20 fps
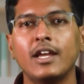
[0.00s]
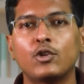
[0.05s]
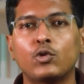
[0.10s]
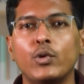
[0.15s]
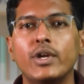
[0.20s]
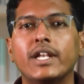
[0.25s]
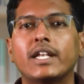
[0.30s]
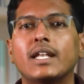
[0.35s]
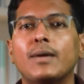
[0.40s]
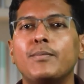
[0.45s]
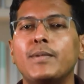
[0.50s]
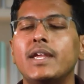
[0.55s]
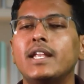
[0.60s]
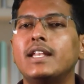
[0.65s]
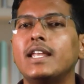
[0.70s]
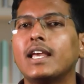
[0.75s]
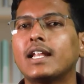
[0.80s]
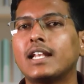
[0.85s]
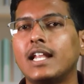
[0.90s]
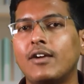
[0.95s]
to
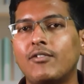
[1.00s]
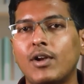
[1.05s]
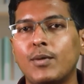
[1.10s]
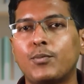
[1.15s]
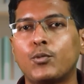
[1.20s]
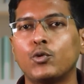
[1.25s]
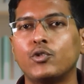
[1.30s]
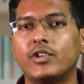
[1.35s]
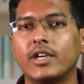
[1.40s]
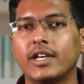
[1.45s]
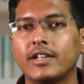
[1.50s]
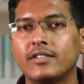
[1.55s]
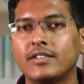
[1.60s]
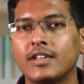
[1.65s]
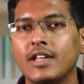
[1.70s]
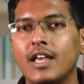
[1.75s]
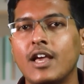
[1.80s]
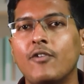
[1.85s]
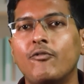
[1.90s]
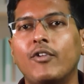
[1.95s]
intermediate level projects,
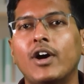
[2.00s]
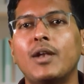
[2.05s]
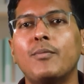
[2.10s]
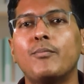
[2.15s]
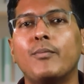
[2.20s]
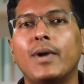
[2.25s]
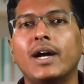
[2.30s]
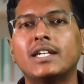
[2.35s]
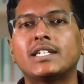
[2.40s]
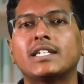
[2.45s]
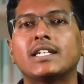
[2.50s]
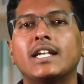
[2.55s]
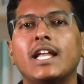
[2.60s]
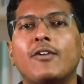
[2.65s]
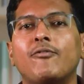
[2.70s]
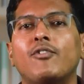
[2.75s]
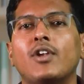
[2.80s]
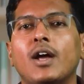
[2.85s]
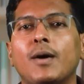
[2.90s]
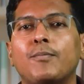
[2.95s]
one must
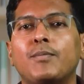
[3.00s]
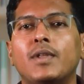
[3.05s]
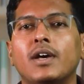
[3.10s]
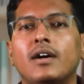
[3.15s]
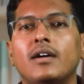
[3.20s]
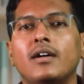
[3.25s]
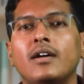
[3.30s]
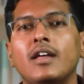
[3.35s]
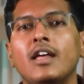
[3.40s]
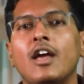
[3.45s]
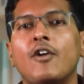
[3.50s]
develop the